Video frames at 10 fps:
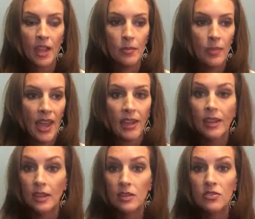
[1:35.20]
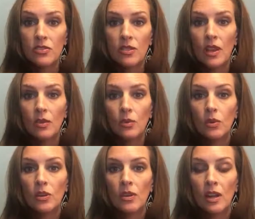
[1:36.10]
package that
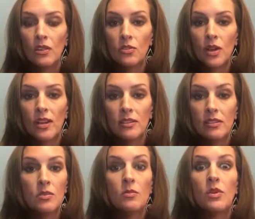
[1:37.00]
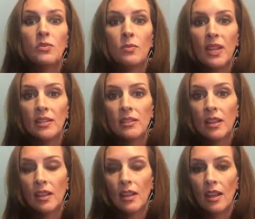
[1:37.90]
would address the most
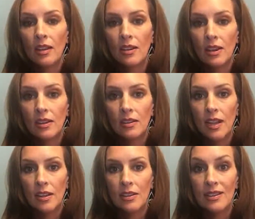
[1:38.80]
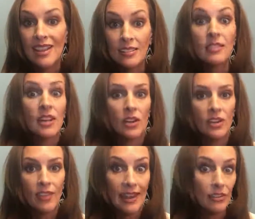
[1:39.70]
basic and necessary,
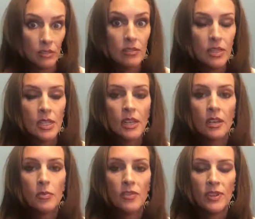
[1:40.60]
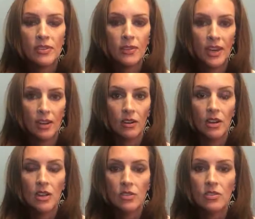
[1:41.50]
vital preventive care.
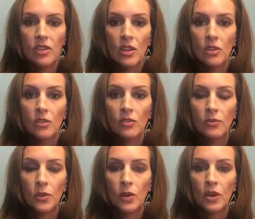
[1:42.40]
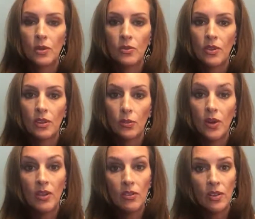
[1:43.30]
So for only
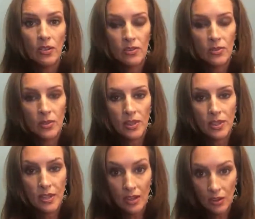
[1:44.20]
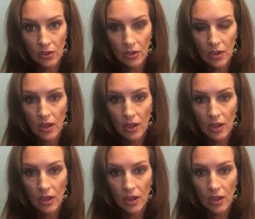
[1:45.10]
$300 for the year,